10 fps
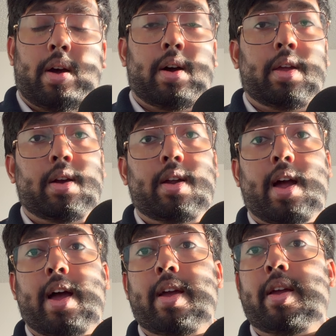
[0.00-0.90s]
Here
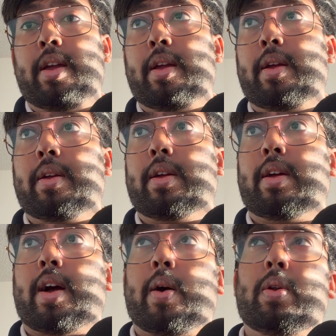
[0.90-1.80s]
I
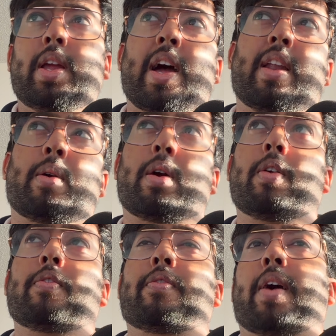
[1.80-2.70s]
only had
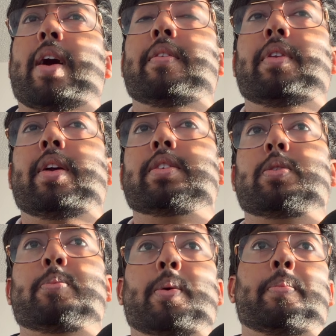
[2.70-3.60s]
around 5 days to
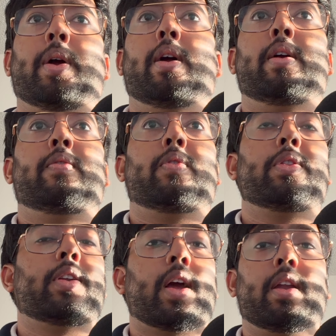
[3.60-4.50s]
prepare for
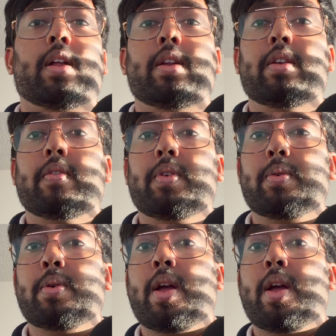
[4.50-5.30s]
the technical interview,